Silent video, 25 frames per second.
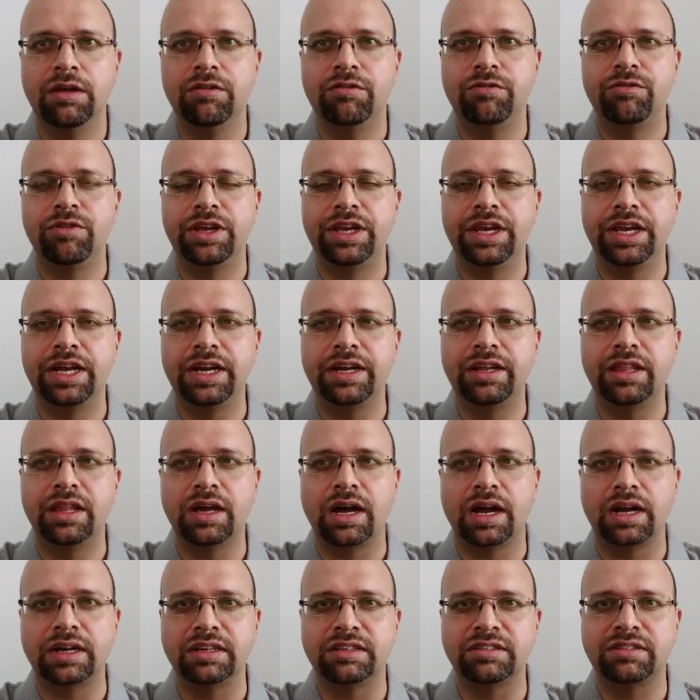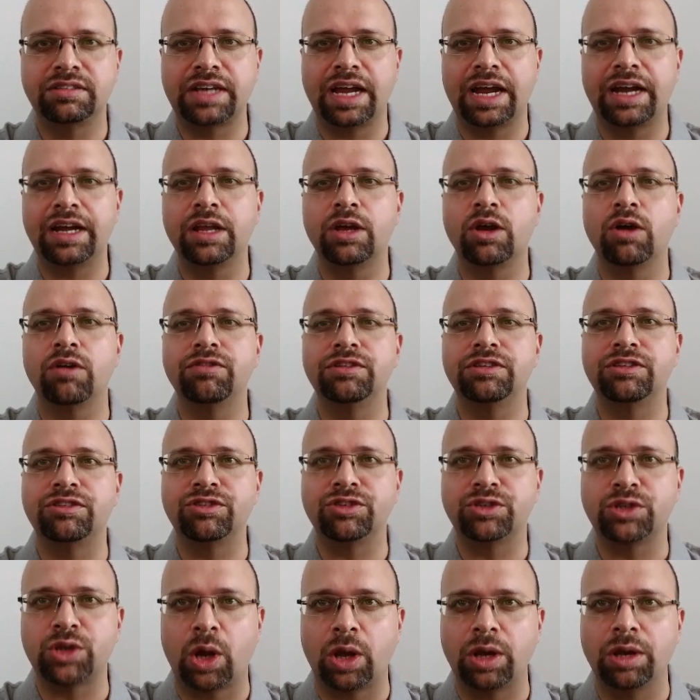We need the understanding of
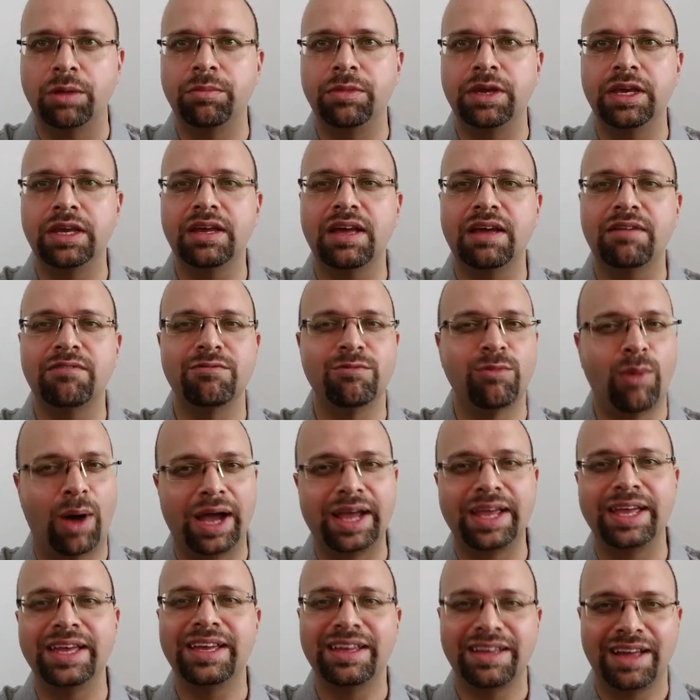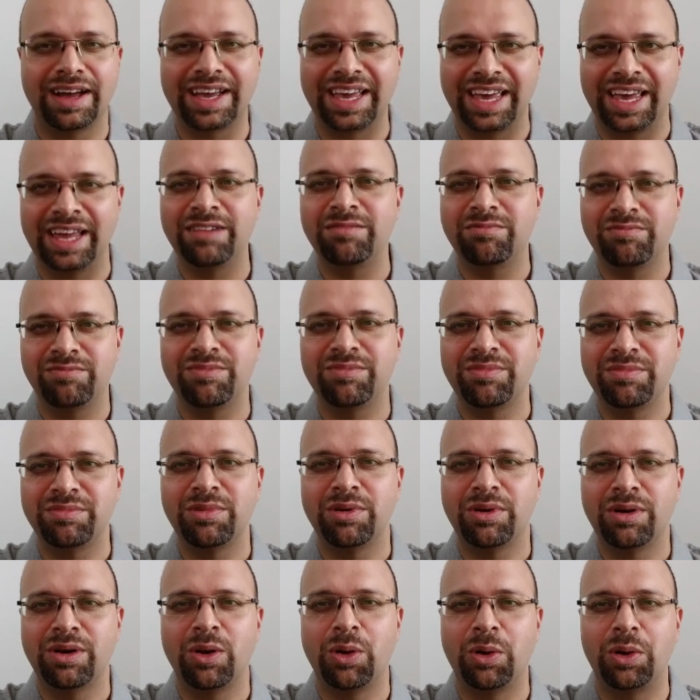astronomy. Why? Again,
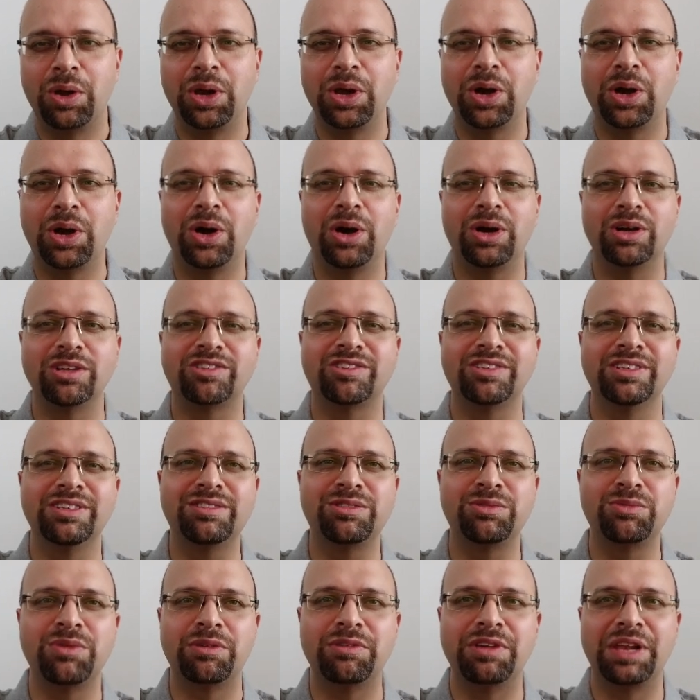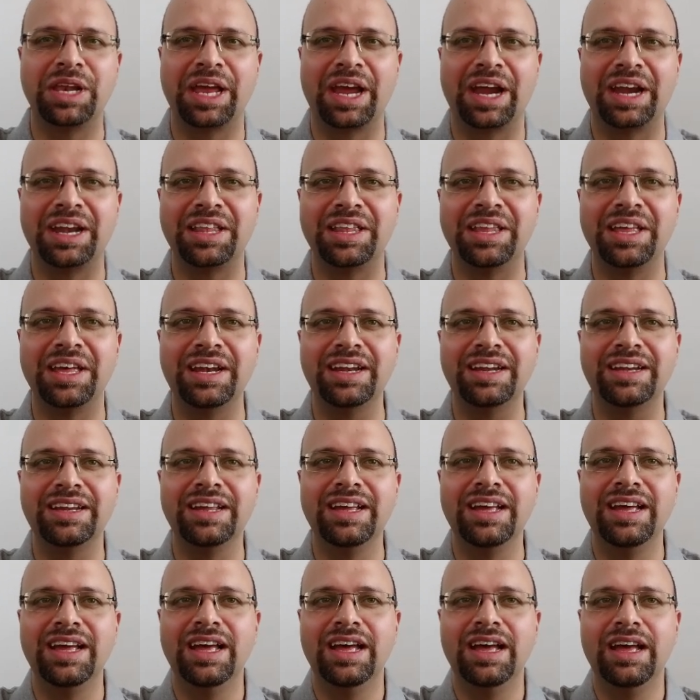hold your horses, we will get there.
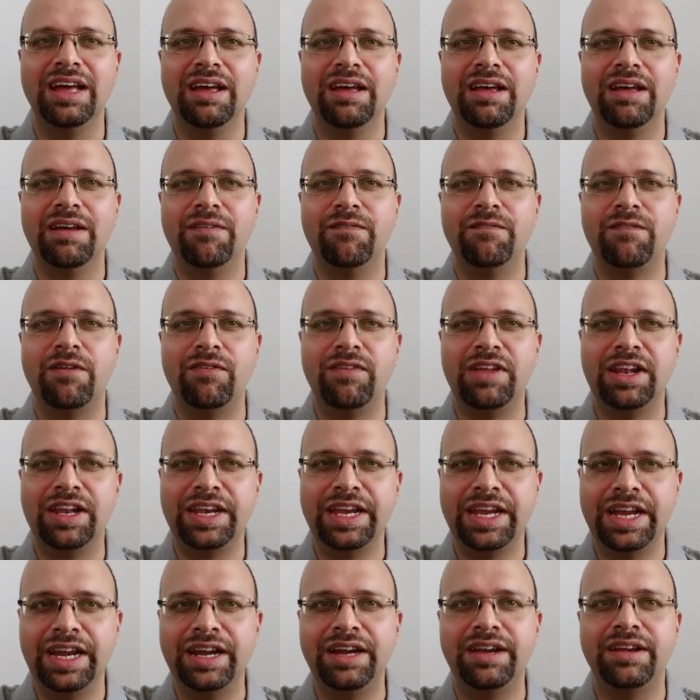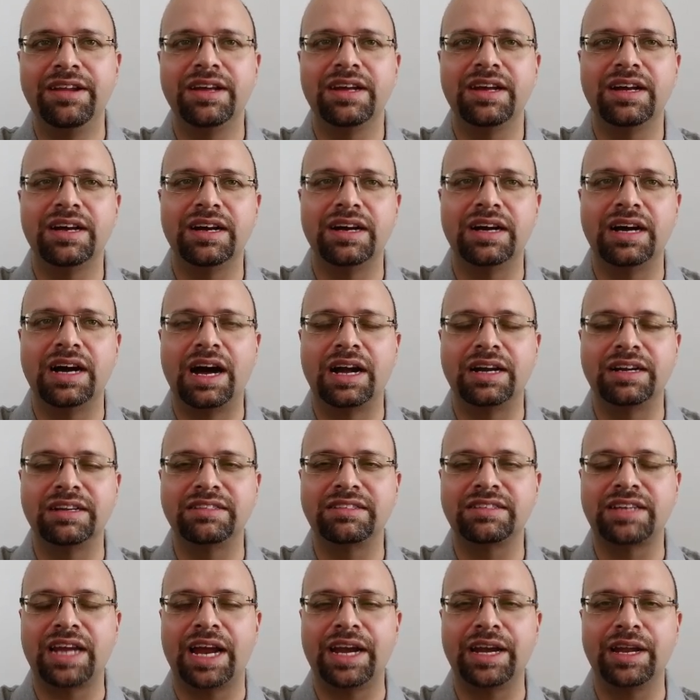We will need
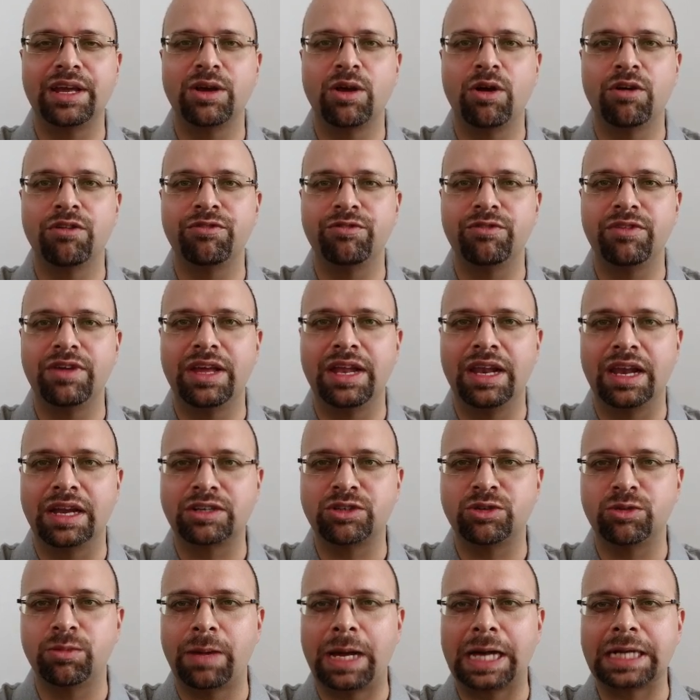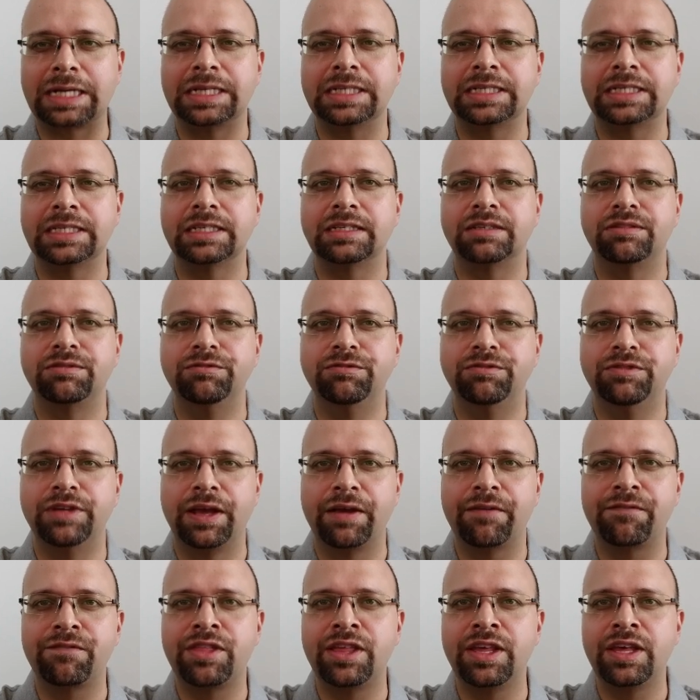understanding of electromagnetic
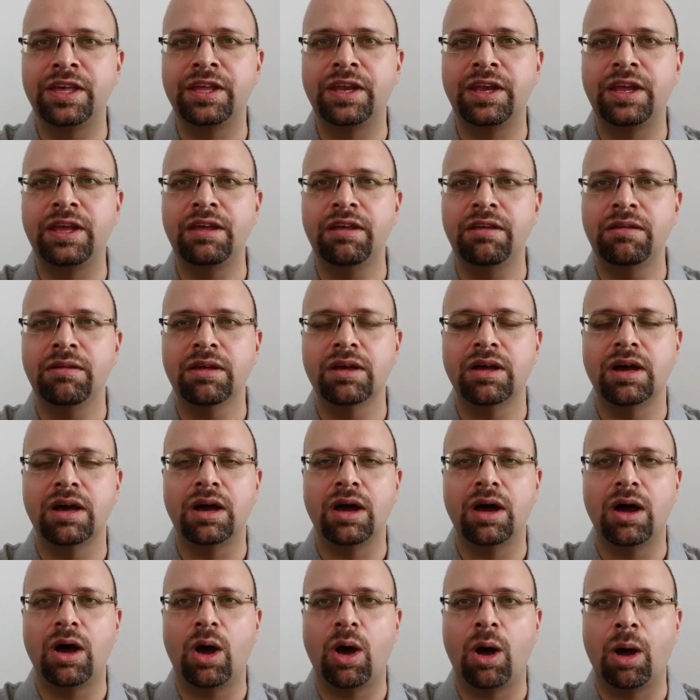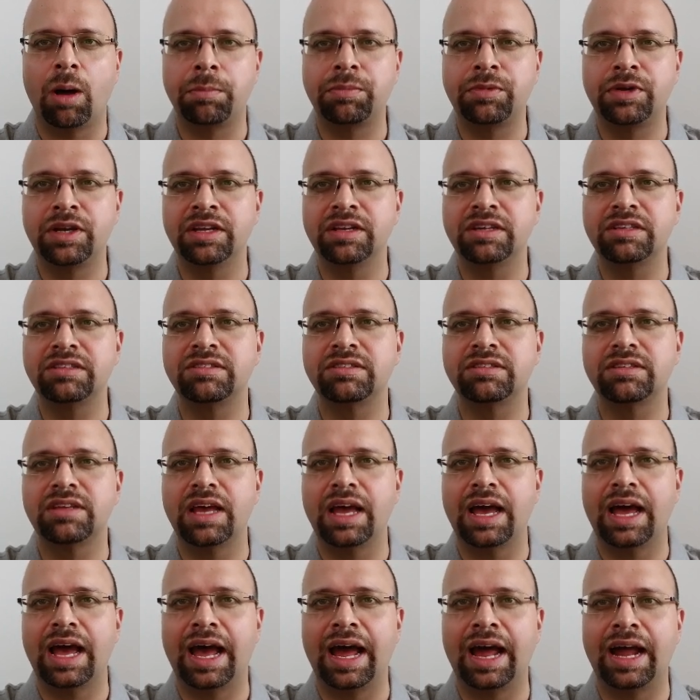wave theory,
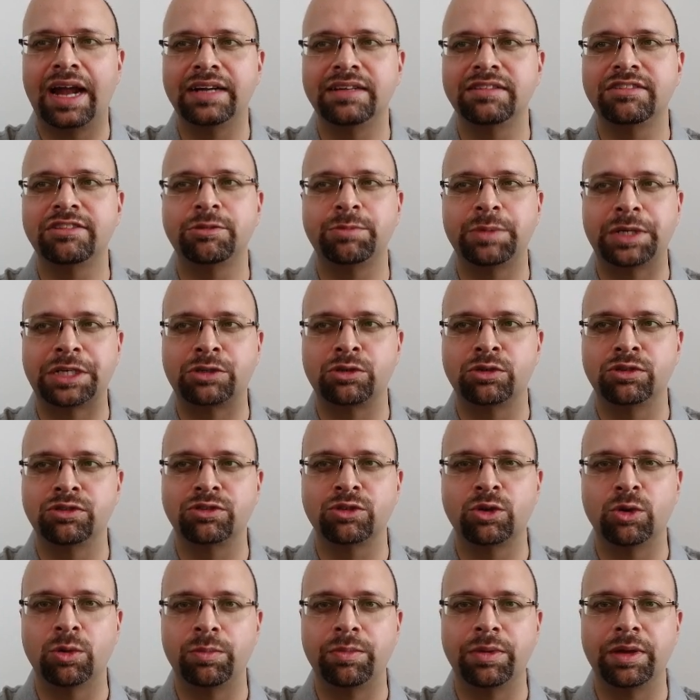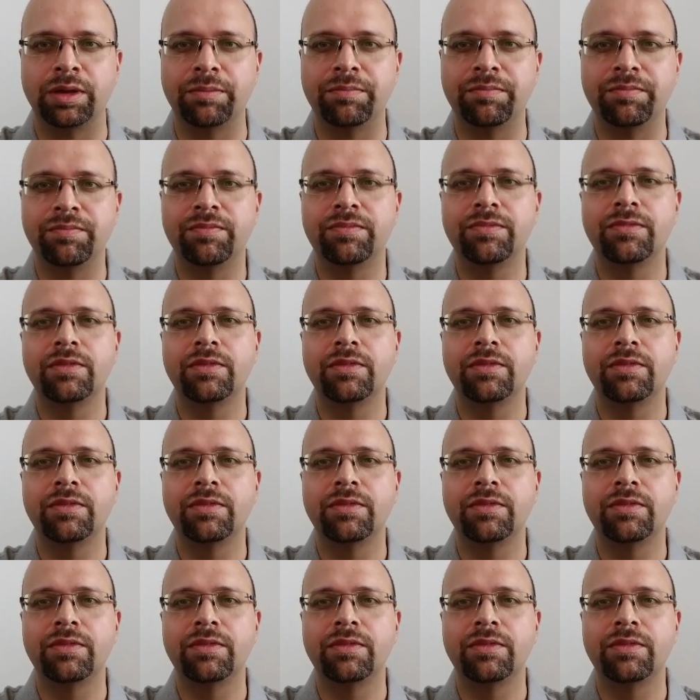optics, and spectroscopy.